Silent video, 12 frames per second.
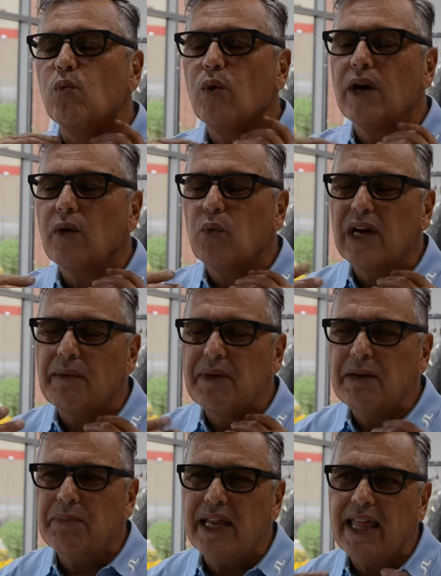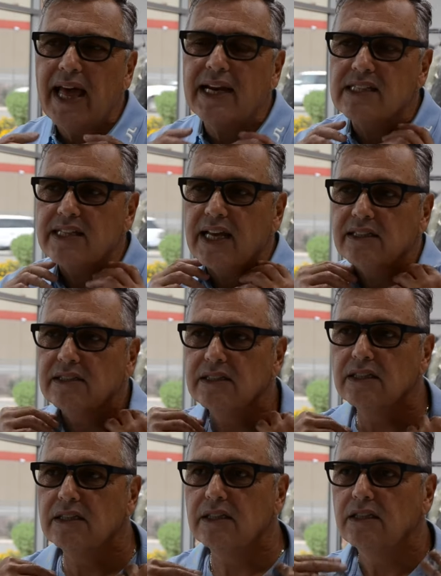Where, what I mean by that is that,
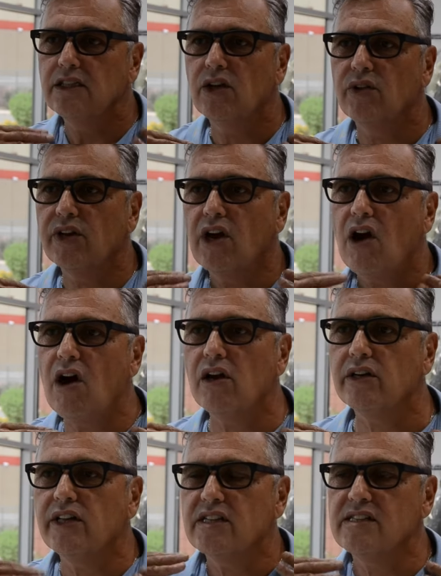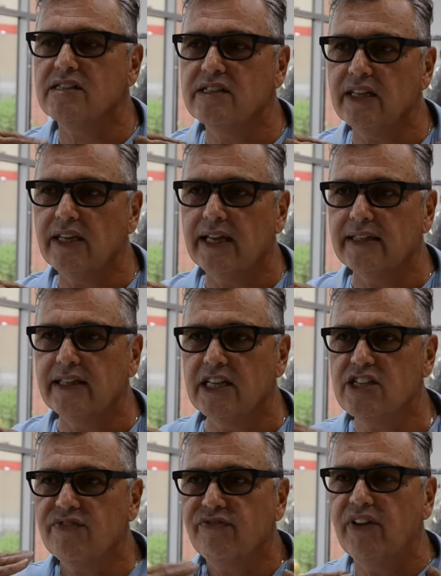you know, the collar doesn't sit like
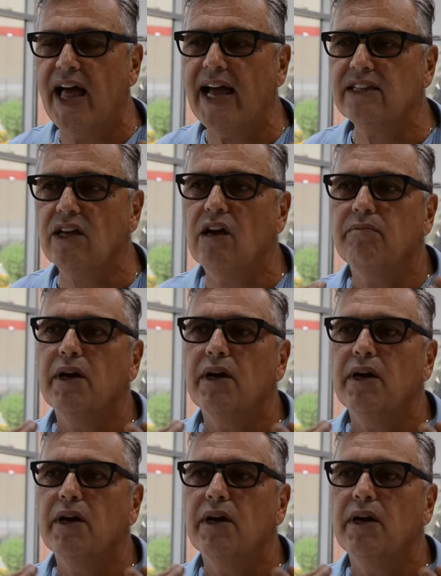this flat on